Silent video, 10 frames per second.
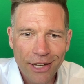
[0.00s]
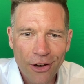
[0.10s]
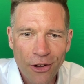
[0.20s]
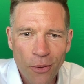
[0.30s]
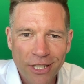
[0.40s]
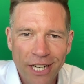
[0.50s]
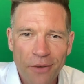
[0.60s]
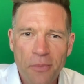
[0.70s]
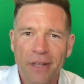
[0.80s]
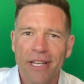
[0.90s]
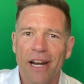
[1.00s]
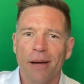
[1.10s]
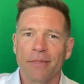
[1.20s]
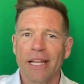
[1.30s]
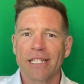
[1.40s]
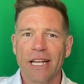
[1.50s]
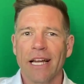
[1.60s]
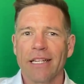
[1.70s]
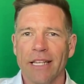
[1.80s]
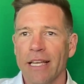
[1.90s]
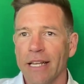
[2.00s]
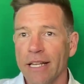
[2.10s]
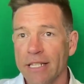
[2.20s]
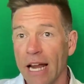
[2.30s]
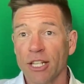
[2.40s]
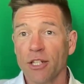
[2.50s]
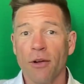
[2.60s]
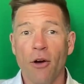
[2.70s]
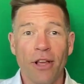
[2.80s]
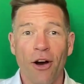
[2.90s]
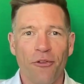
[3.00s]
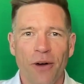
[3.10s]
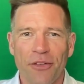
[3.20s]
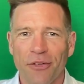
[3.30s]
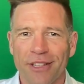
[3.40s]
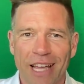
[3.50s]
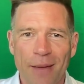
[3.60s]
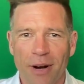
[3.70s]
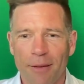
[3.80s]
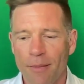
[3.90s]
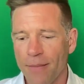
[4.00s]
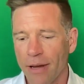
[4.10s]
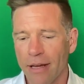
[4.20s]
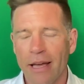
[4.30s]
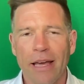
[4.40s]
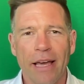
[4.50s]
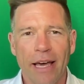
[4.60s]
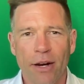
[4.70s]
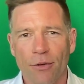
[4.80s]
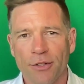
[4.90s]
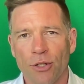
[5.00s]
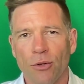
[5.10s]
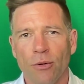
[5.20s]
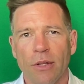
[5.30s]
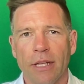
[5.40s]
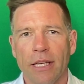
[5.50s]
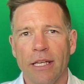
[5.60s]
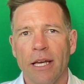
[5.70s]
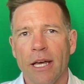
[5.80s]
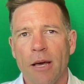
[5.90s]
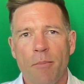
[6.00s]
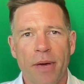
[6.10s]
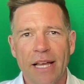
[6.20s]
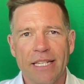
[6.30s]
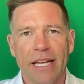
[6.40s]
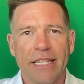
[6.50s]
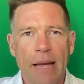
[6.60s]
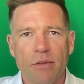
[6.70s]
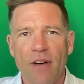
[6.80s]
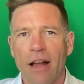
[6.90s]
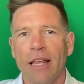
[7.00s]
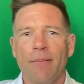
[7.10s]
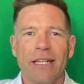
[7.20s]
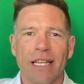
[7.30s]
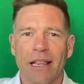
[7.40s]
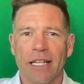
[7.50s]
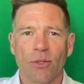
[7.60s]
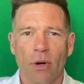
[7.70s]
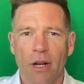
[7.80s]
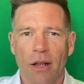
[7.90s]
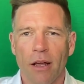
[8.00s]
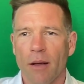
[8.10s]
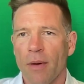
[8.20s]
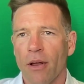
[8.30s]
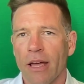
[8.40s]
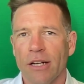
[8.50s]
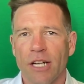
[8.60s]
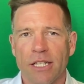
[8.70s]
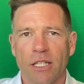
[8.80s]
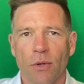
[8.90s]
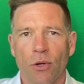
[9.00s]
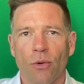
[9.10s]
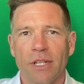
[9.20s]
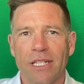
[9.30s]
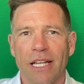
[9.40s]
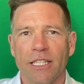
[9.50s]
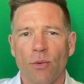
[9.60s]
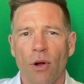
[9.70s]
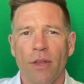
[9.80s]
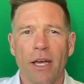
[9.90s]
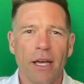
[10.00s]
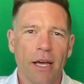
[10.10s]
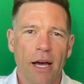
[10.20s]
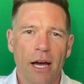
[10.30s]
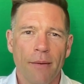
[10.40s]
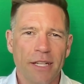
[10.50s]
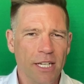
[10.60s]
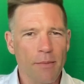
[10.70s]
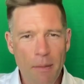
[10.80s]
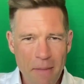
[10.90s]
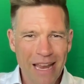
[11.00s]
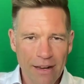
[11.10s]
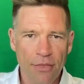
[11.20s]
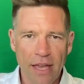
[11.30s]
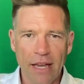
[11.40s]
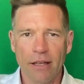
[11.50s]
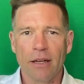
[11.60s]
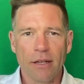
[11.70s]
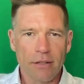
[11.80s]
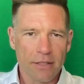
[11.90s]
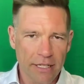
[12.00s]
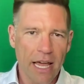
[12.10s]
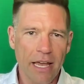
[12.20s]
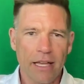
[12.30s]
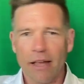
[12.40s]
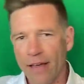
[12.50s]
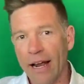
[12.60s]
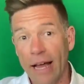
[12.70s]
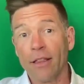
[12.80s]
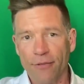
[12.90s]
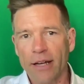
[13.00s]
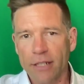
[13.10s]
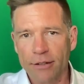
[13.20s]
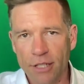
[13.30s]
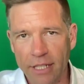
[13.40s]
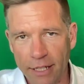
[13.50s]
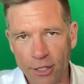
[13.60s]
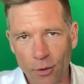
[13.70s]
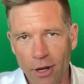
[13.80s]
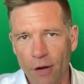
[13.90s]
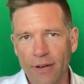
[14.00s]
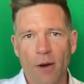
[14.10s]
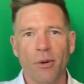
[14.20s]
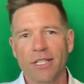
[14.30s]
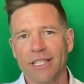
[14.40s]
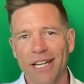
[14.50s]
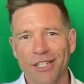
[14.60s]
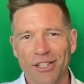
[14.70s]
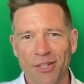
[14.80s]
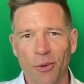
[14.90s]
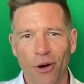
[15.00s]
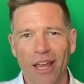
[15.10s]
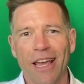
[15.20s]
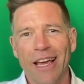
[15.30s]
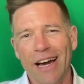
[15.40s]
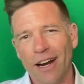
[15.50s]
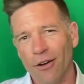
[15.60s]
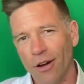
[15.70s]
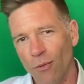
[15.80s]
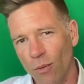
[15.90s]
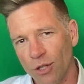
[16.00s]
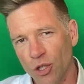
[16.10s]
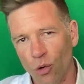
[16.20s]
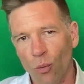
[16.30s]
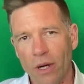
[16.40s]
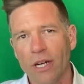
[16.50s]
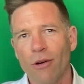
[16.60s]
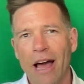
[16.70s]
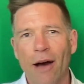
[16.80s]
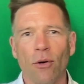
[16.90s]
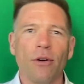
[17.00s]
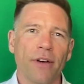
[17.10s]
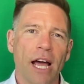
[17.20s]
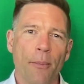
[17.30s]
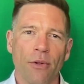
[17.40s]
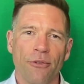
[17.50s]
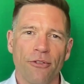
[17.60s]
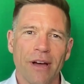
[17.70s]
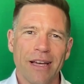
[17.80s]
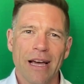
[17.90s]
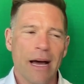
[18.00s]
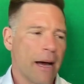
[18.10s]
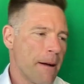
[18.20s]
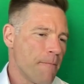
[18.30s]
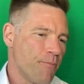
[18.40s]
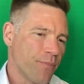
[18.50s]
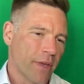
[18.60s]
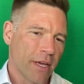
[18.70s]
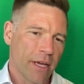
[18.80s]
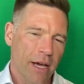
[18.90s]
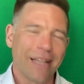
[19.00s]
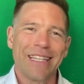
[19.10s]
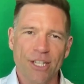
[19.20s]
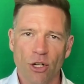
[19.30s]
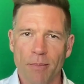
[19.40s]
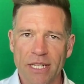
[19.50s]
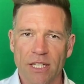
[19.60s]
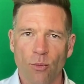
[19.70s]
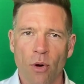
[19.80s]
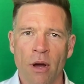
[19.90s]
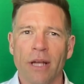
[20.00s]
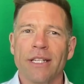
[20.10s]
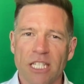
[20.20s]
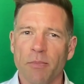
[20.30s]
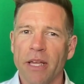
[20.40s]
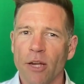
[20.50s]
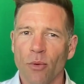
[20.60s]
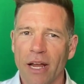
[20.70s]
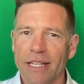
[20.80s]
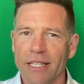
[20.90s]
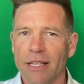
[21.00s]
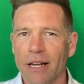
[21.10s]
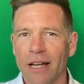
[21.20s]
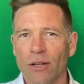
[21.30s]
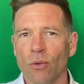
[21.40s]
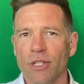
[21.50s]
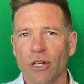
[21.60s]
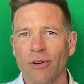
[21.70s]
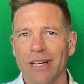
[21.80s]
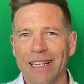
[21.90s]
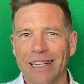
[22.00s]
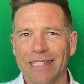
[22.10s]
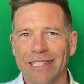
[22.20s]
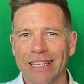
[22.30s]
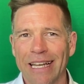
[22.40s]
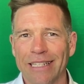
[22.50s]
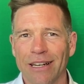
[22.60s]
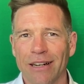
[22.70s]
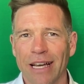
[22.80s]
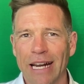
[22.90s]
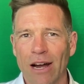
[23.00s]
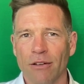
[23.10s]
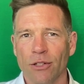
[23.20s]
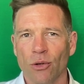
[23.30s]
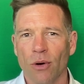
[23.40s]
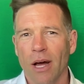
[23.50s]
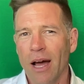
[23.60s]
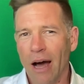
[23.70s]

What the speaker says: How's it going? Quick check in with my daily updates. And it is actually only halfway through the day, but I'm going to head off to the PSA Thames Valley meeting later on. I might not get a chance to record this later on. That's kind of my main thing today, that and the fact that I just did a 2.5 hour presentation this morning. And I've got a short window now of a couple of additional bits of work speaking related that I also need to get done and out of the door.